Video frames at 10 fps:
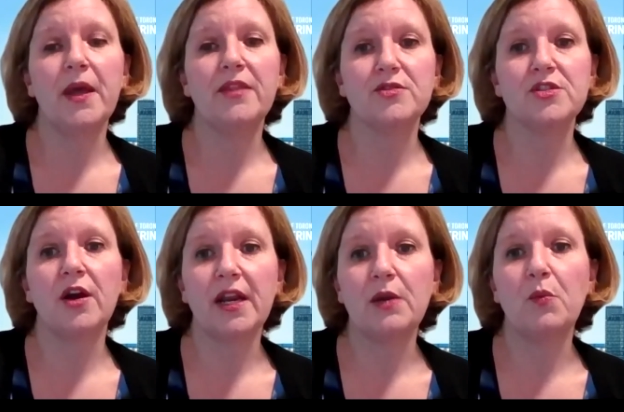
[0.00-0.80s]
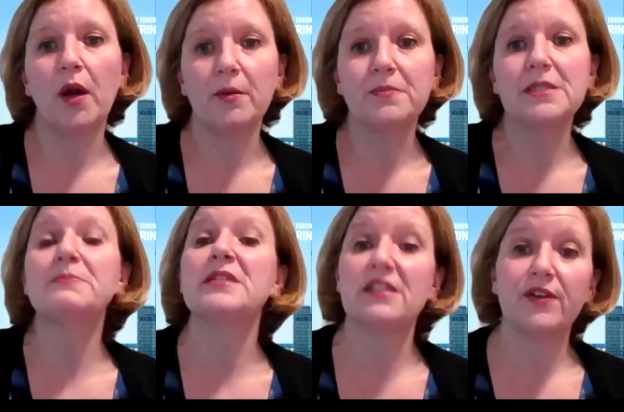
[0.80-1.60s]
There's not any one
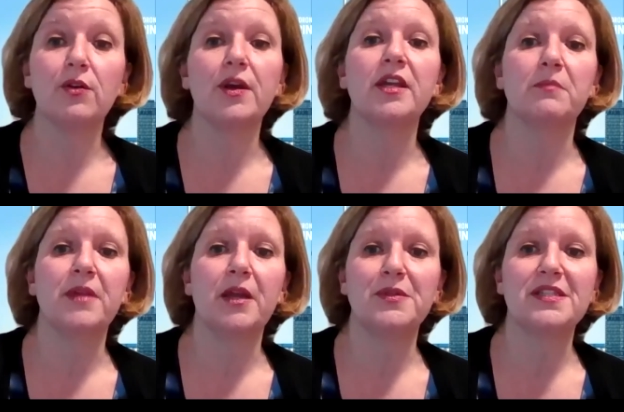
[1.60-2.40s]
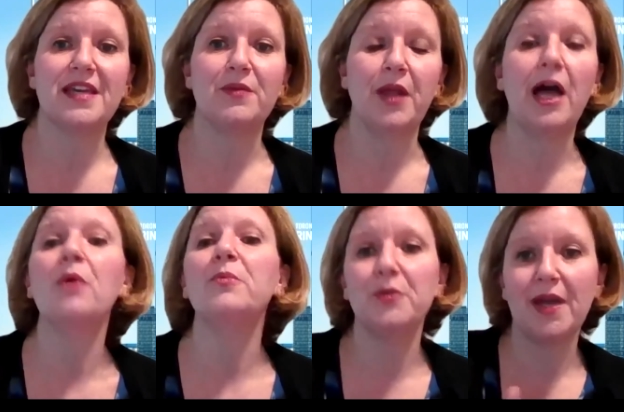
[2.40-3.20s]
specific curriculum that I would say will
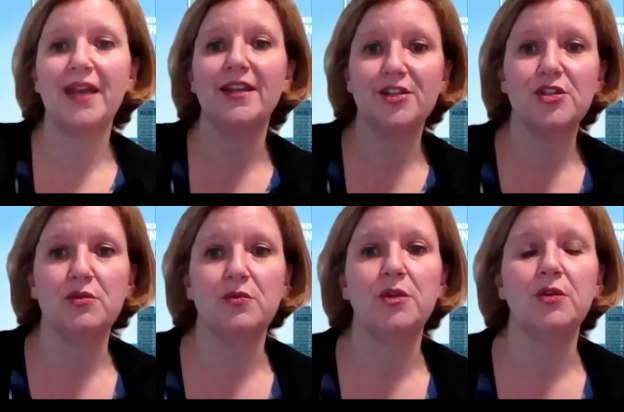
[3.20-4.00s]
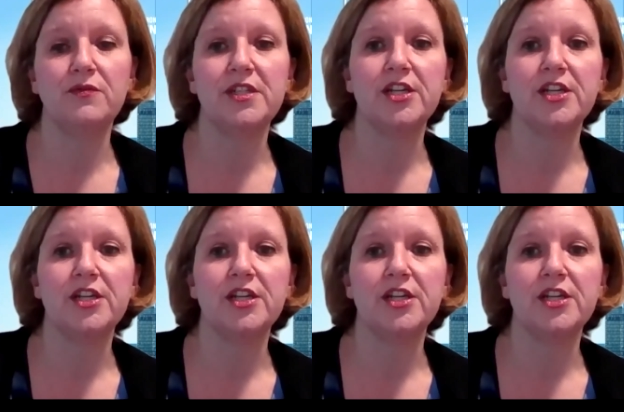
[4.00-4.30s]
help you get into U of T